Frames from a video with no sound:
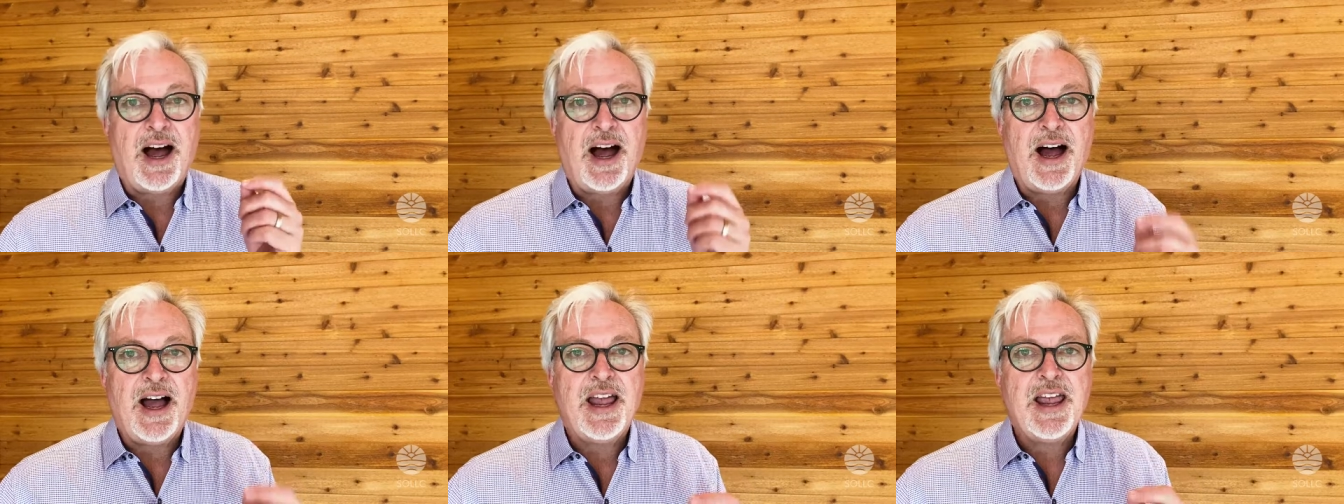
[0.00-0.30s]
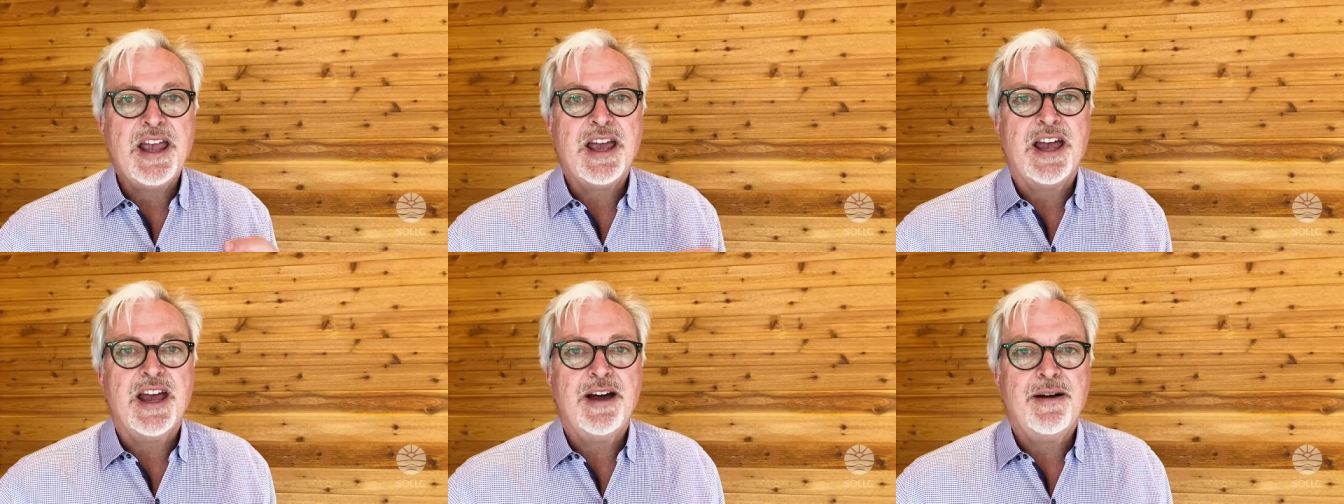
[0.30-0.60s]
"I
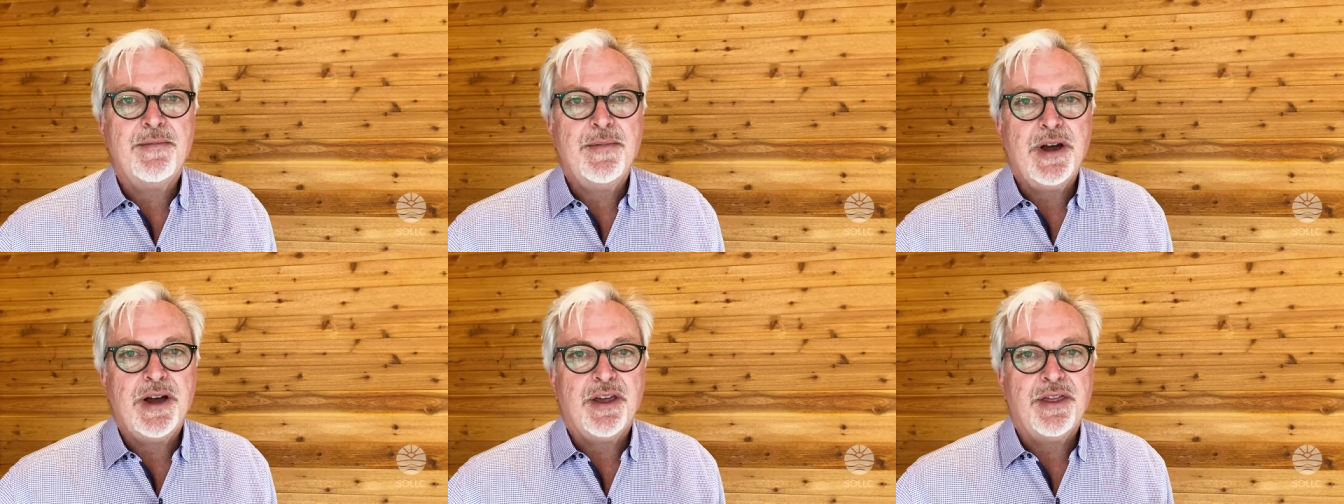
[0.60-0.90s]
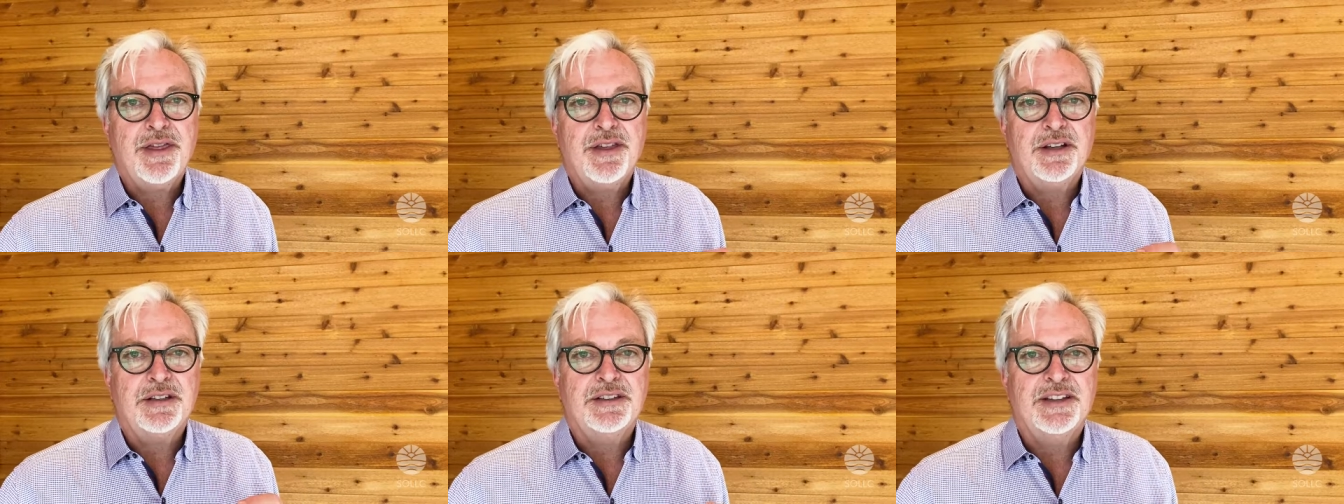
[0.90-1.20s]
am
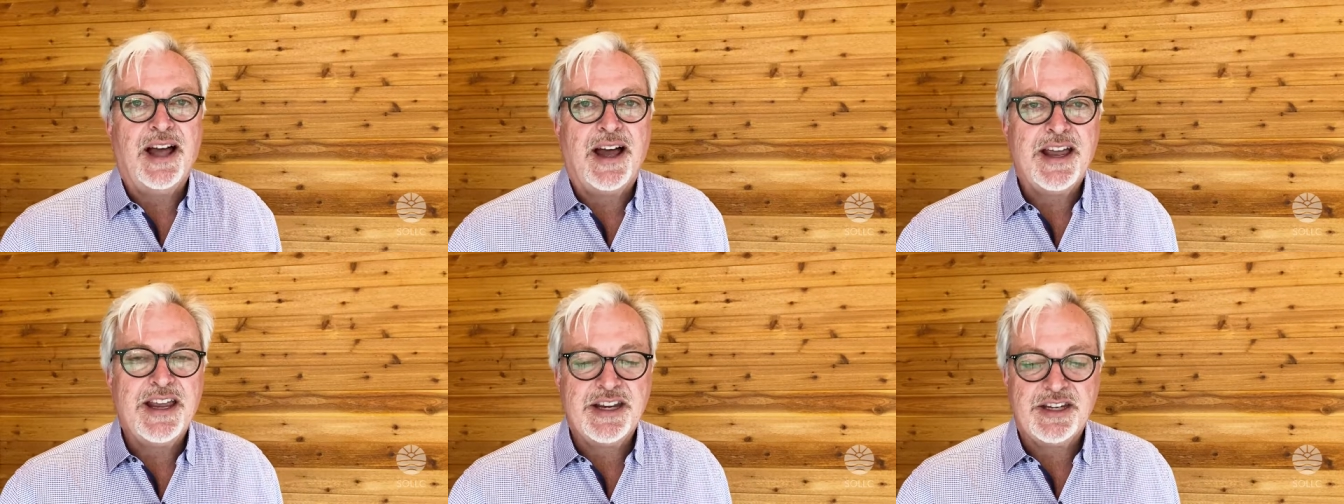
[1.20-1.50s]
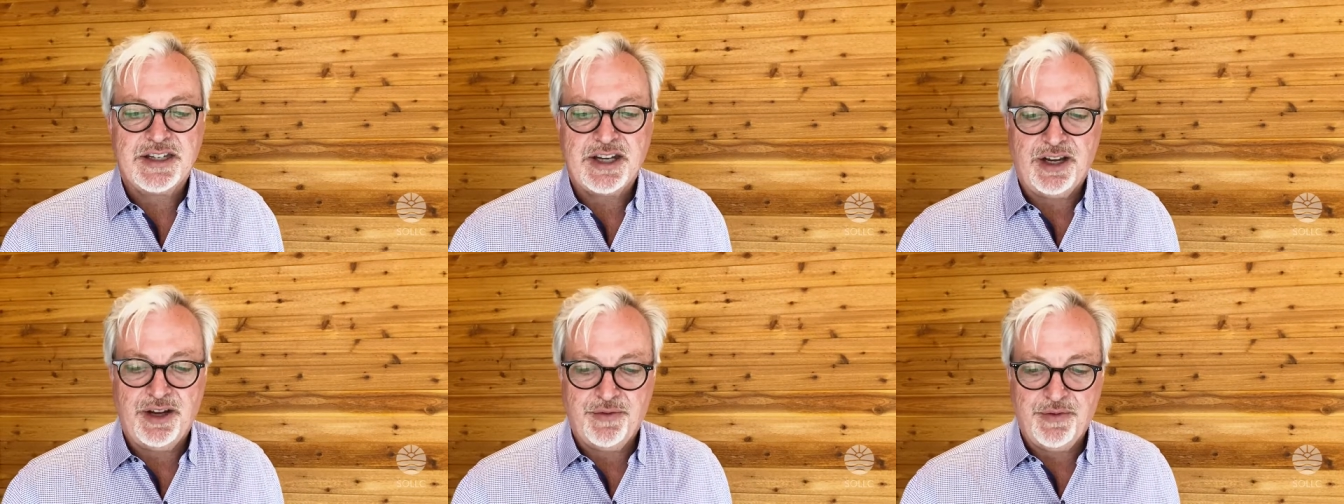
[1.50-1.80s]
the
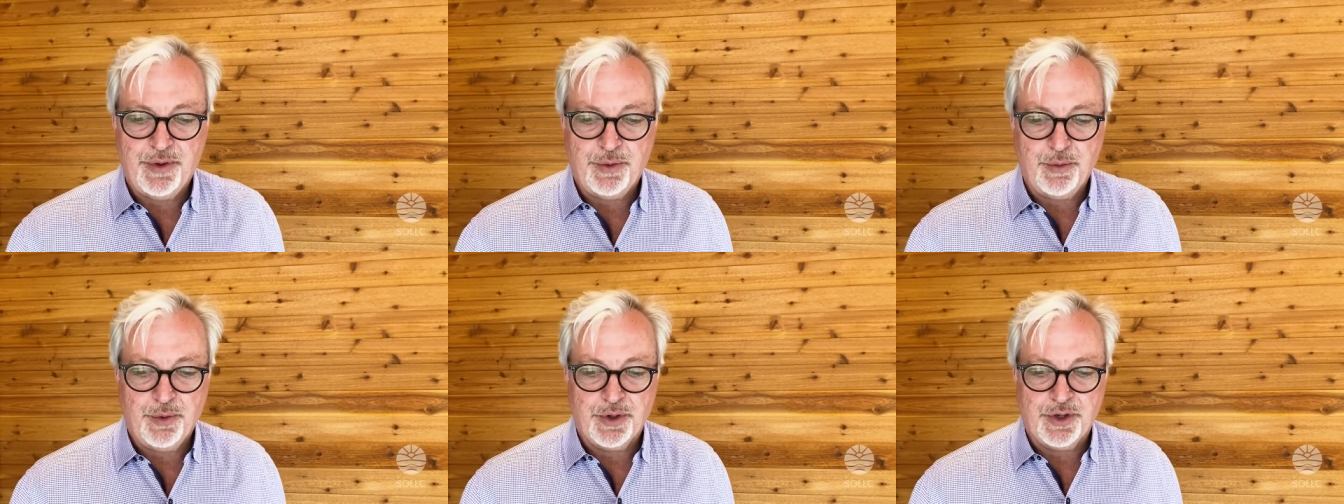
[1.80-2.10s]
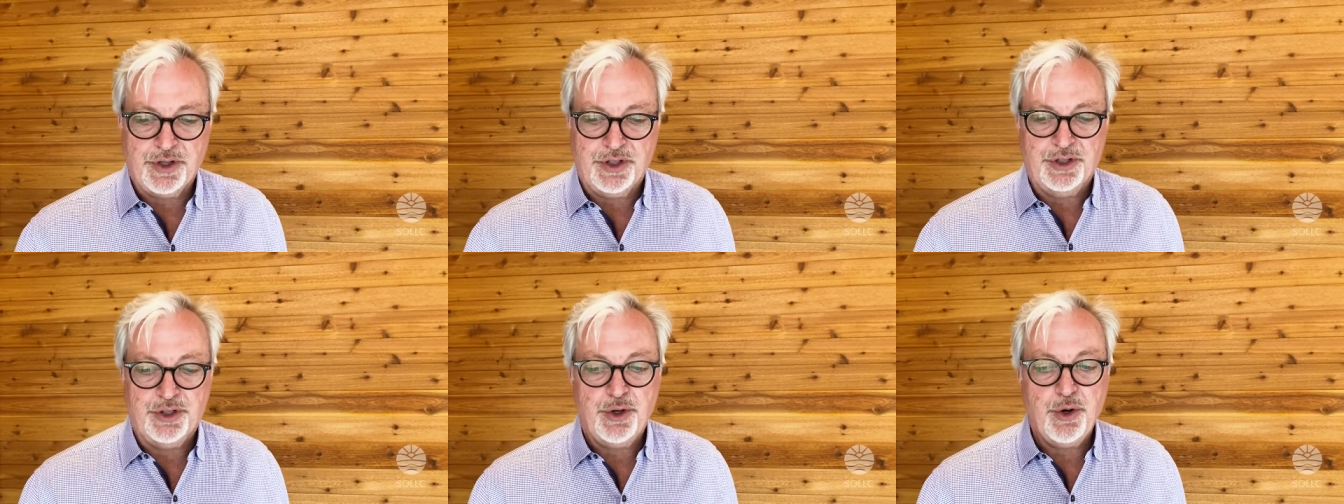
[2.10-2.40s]
light of the
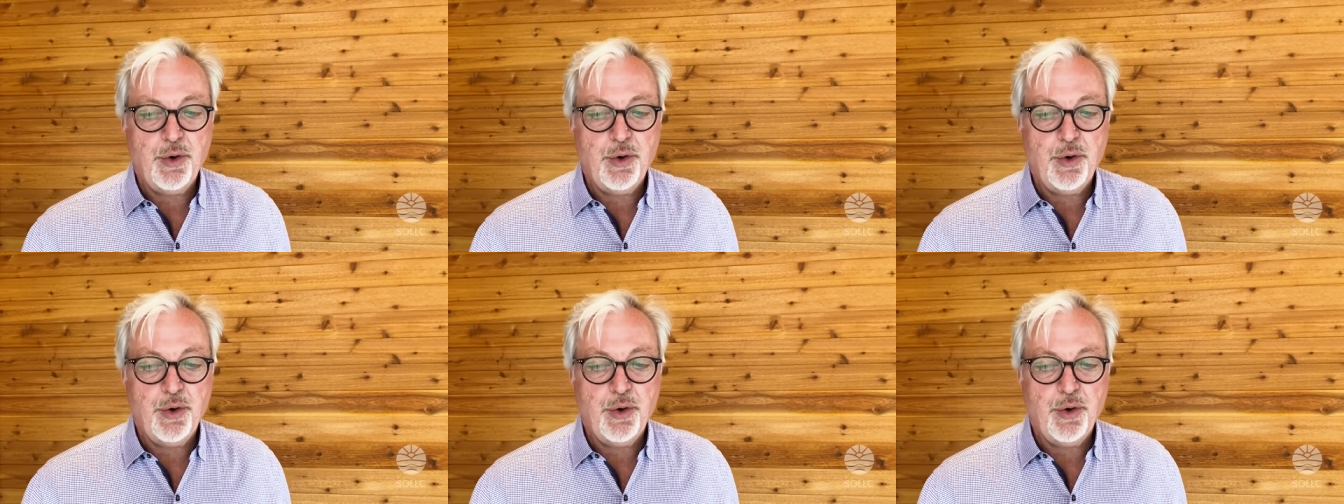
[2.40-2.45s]
world.